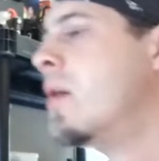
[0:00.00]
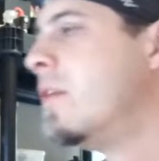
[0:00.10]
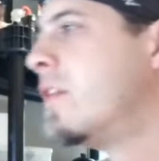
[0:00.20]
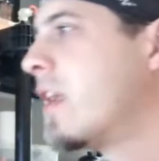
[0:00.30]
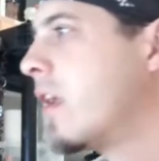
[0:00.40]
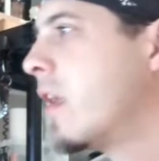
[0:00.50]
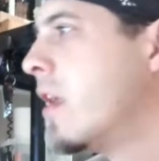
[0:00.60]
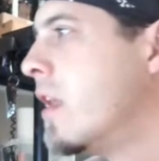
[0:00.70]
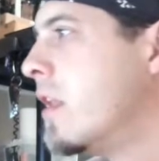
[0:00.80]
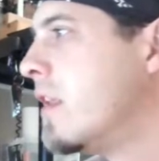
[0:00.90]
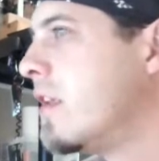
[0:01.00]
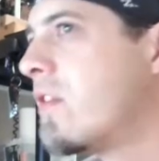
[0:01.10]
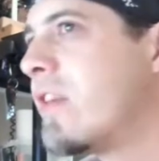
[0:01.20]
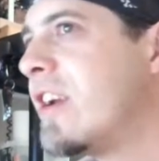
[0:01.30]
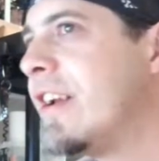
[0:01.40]
It's like, these are
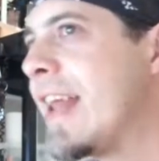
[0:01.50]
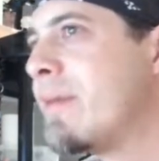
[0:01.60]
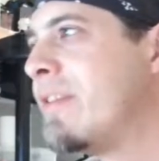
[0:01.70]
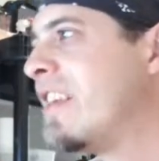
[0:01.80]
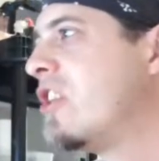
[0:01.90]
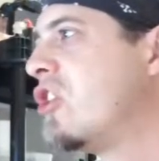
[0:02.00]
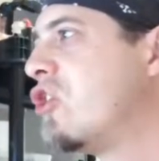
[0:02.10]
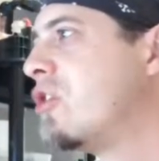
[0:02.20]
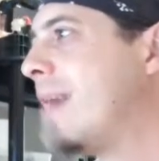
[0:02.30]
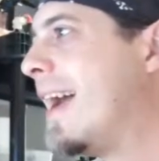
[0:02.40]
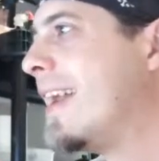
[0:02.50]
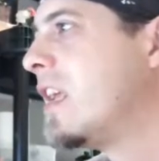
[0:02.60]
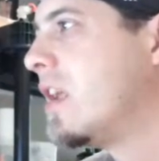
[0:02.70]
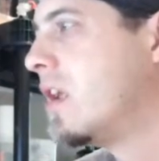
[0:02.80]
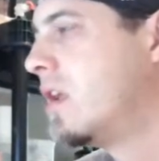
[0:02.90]
very damaging to your
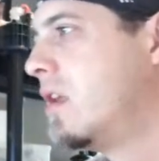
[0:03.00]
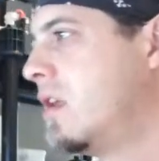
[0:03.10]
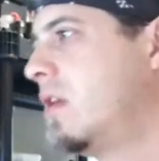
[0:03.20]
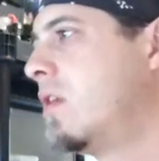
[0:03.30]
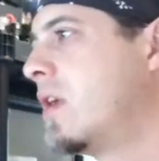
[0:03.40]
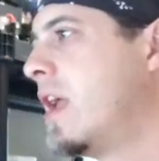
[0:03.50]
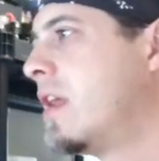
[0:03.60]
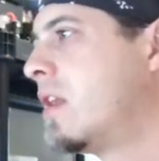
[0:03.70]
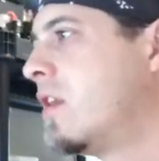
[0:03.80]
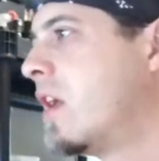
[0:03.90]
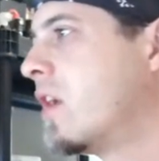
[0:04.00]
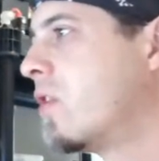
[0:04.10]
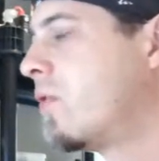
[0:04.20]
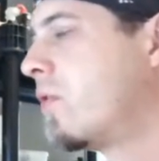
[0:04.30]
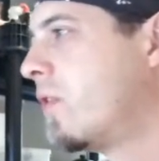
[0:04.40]
body. Okay, they're not
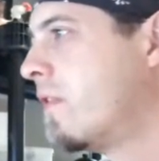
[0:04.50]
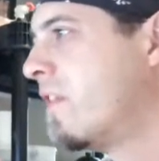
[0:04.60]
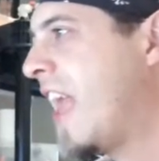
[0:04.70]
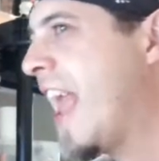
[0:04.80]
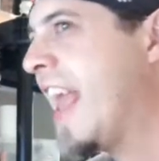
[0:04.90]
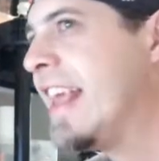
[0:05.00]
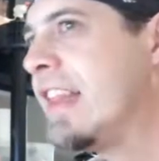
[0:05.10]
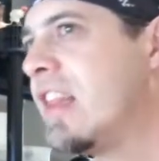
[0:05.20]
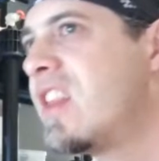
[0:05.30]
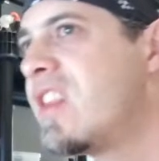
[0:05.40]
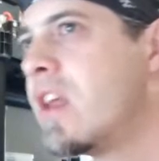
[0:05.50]
good for your veins.